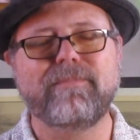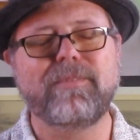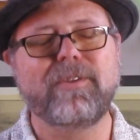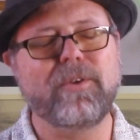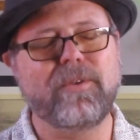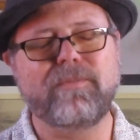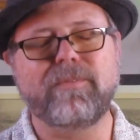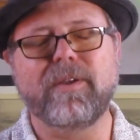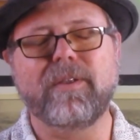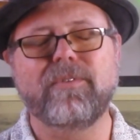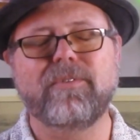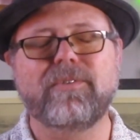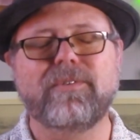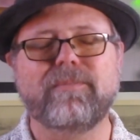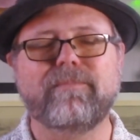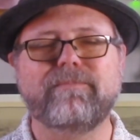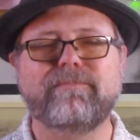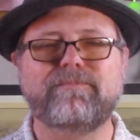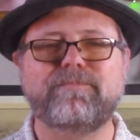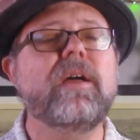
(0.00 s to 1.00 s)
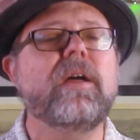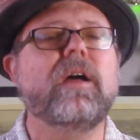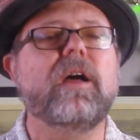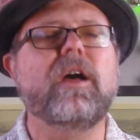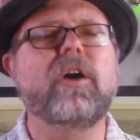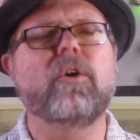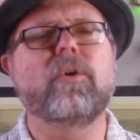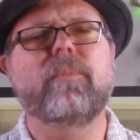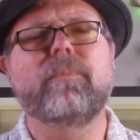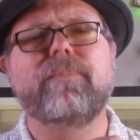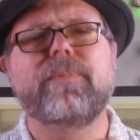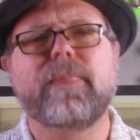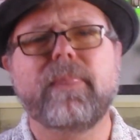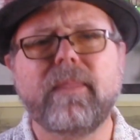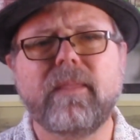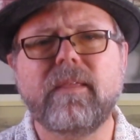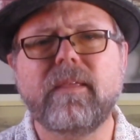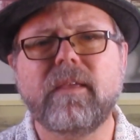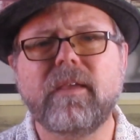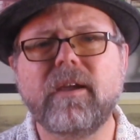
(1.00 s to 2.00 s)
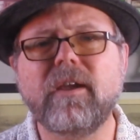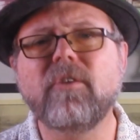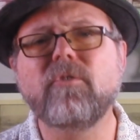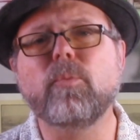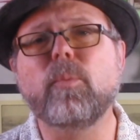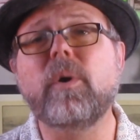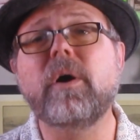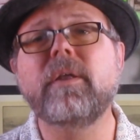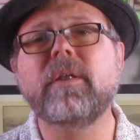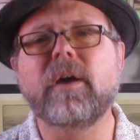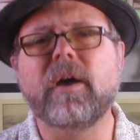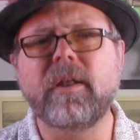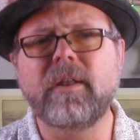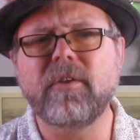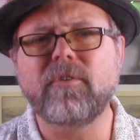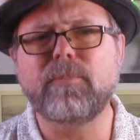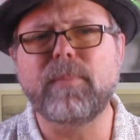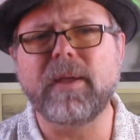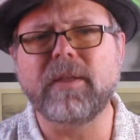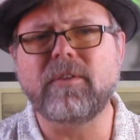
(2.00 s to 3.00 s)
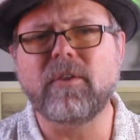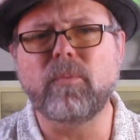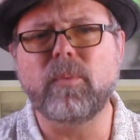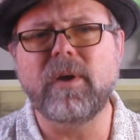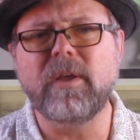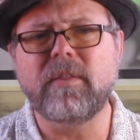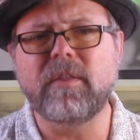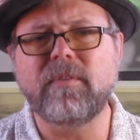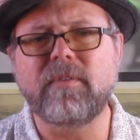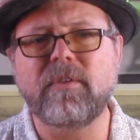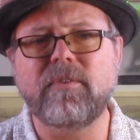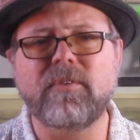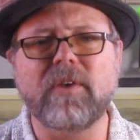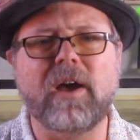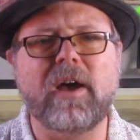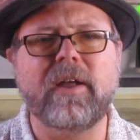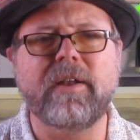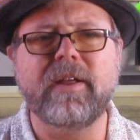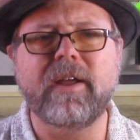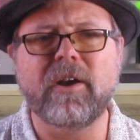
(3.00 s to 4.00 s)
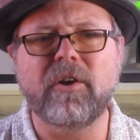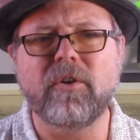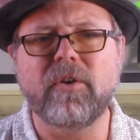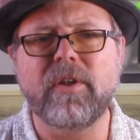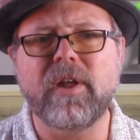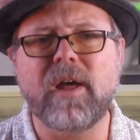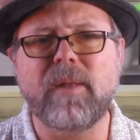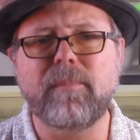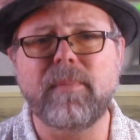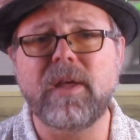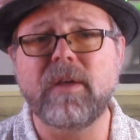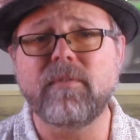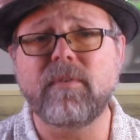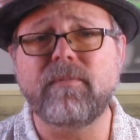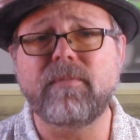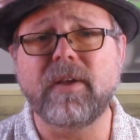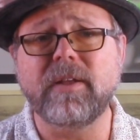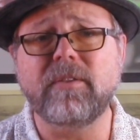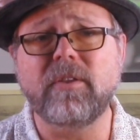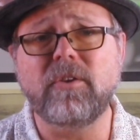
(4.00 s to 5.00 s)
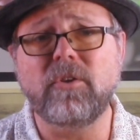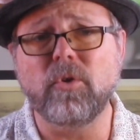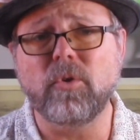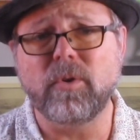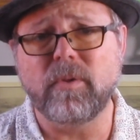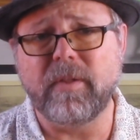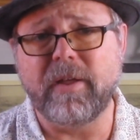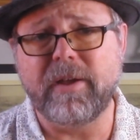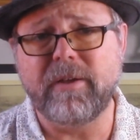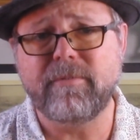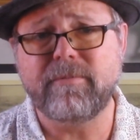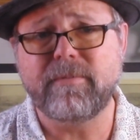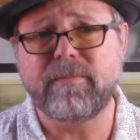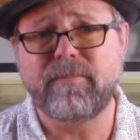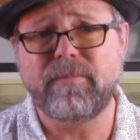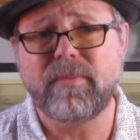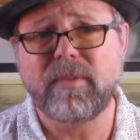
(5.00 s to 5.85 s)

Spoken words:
Good friends. Oh, here's one unexpected way that this odd aeronaut may have affected your life.